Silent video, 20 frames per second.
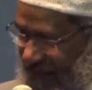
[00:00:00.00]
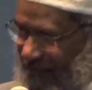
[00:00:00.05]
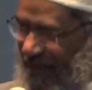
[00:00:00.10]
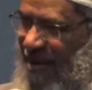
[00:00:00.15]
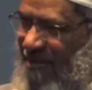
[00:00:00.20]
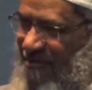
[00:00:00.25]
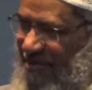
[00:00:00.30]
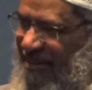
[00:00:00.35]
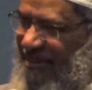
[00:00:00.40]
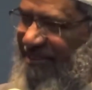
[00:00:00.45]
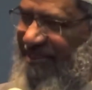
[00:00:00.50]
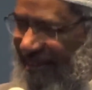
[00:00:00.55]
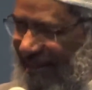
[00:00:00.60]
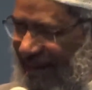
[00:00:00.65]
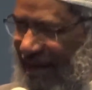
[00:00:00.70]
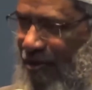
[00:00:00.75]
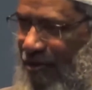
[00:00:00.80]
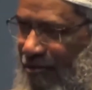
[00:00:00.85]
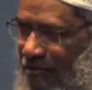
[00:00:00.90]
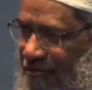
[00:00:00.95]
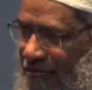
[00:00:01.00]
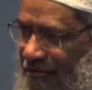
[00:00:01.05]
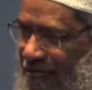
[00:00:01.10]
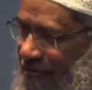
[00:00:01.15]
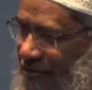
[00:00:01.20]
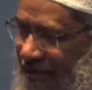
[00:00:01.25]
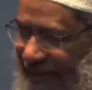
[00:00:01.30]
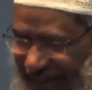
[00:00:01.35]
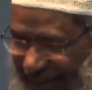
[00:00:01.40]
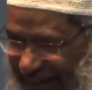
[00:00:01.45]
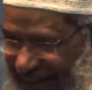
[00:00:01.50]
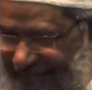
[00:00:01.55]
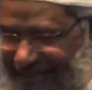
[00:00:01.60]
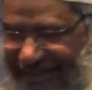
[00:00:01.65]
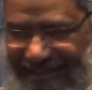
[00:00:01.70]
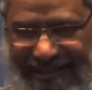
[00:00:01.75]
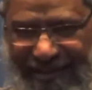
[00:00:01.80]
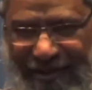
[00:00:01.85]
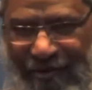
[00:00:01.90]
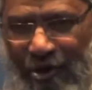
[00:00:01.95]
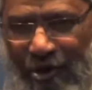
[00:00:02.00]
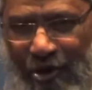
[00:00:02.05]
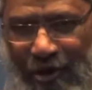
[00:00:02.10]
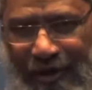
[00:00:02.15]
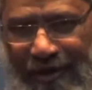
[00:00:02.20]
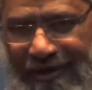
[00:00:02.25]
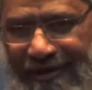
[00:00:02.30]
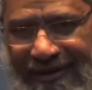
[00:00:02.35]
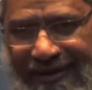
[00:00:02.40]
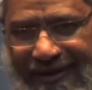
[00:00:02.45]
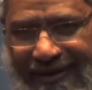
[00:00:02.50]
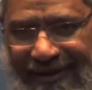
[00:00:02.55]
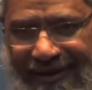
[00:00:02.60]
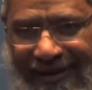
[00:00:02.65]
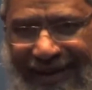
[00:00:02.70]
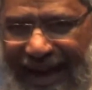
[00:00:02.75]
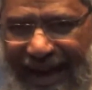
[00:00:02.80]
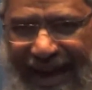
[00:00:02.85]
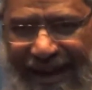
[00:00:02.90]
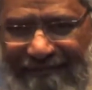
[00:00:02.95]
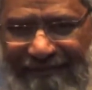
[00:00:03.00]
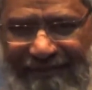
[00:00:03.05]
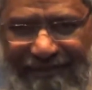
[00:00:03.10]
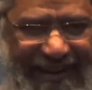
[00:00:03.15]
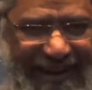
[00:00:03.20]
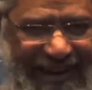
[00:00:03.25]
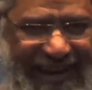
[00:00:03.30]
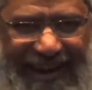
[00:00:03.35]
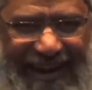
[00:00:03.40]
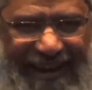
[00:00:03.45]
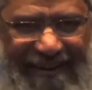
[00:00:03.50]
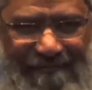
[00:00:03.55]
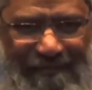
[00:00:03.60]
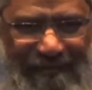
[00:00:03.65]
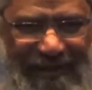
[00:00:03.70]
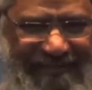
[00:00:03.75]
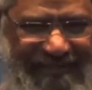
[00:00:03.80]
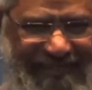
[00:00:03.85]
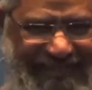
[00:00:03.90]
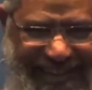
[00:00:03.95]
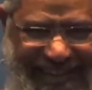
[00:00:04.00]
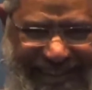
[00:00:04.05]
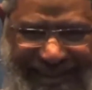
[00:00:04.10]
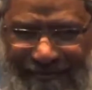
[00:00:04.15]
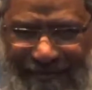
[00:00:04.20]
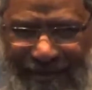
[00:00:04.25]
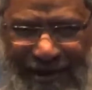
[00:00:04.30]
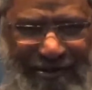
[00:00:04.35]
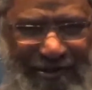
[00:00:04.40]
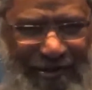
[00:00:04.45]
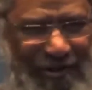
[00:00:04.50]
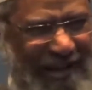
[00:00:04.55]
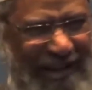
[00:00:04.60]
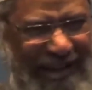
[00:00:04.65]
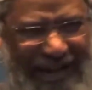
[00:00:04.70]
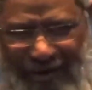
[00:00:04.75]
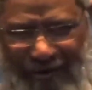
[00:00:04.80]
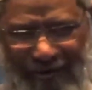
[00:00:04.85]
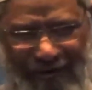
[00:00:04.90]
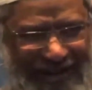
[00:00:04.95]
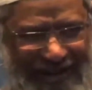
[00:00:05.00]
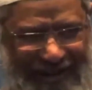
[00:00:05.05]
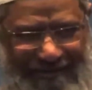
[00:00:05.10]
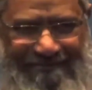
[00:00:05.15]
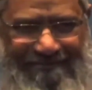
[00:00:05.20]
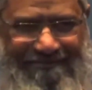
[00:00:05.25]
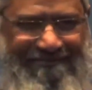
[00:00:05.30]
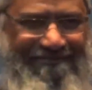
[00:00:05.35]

Prime Minister now, elections are going on. After 1.5 months, whether he remains or not, Allahu Alam.